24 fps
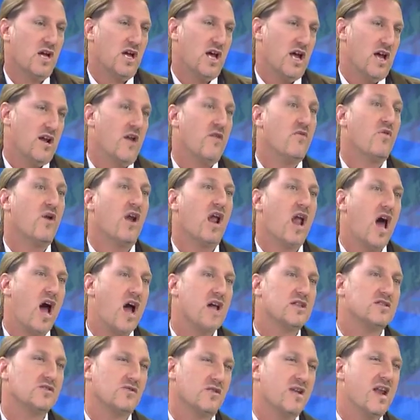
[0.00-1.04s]
and
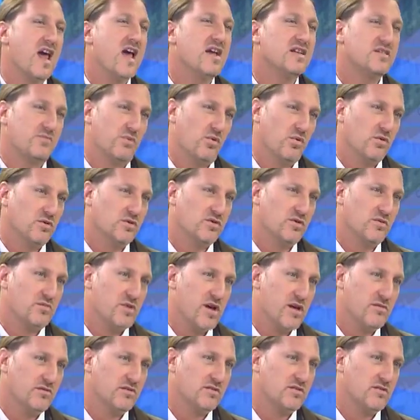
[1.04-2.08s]
reliance on export to be
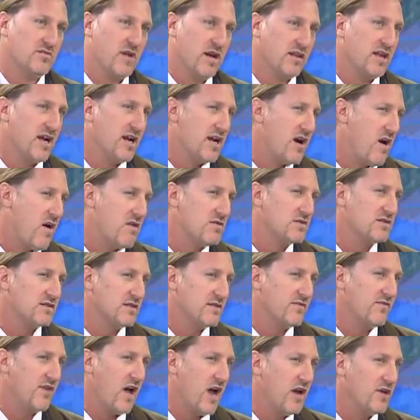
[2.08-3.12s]
able to make their currency
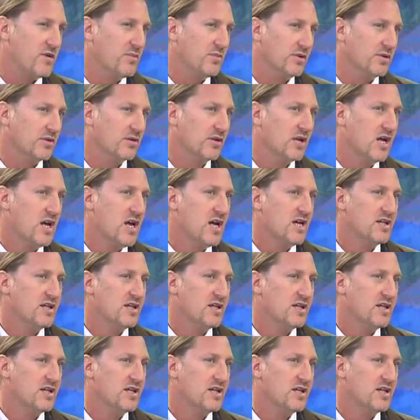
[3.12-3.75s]
valuable